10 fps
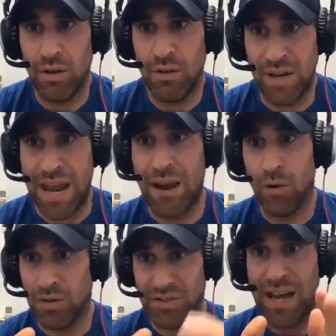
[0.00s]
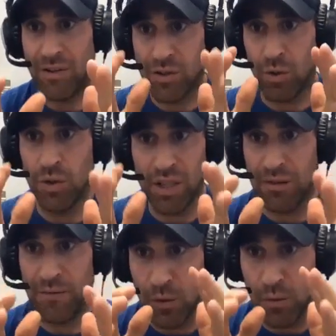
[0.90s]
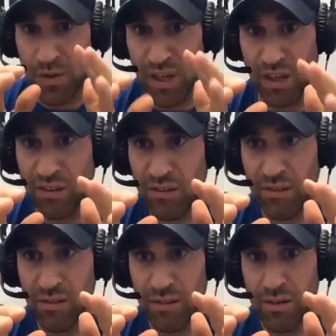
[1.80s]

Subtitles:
narrow it down to only a few things,